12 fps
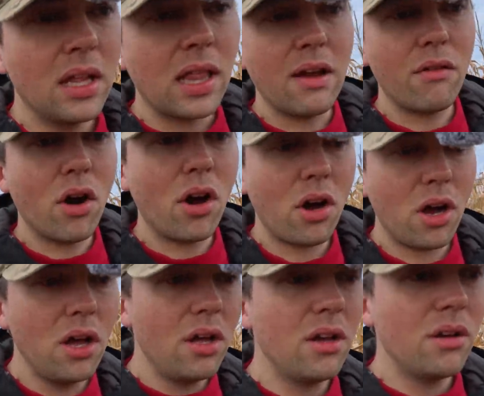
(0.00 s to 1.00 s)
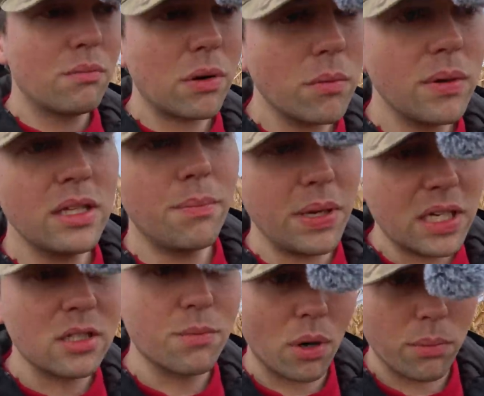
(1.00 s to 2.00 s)
There are probably the
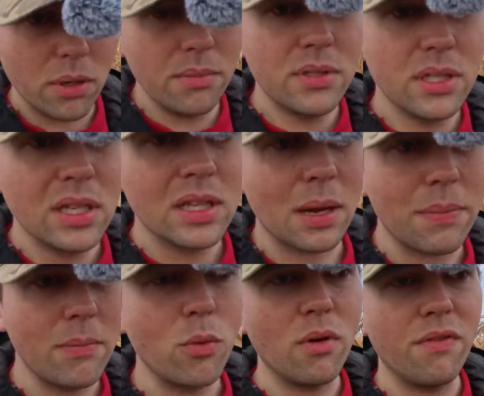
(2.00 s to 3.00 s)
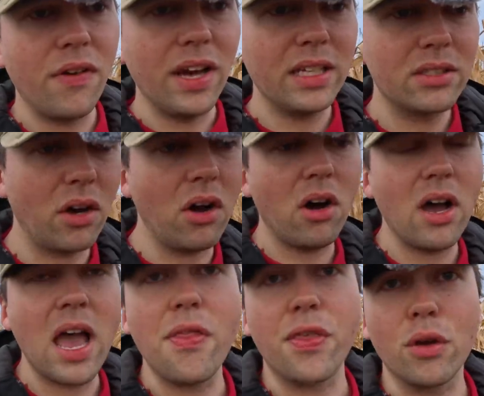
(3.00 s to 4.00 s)
biggest problems that people will face are
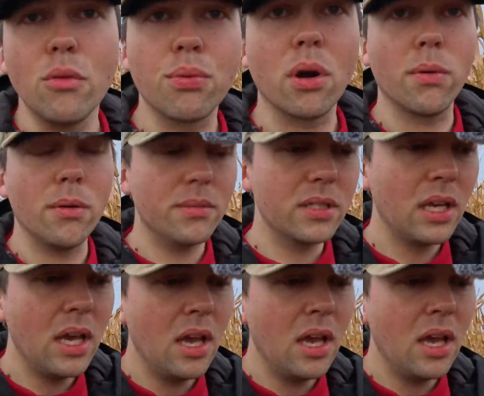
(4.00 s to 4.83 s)
ethical problems,